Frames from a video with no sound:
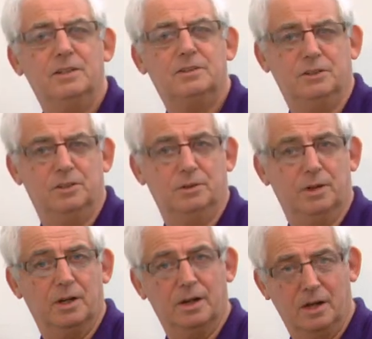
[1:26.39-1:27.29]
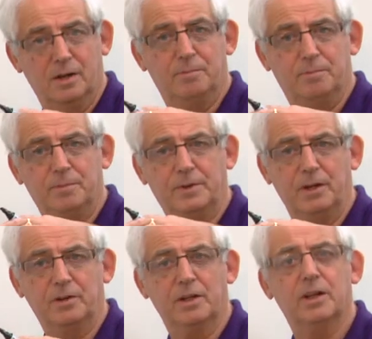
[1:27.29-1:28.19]
to do a
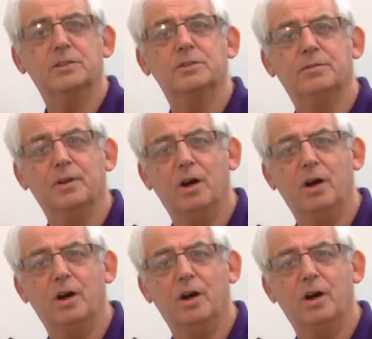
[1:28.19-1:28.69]
calculation of the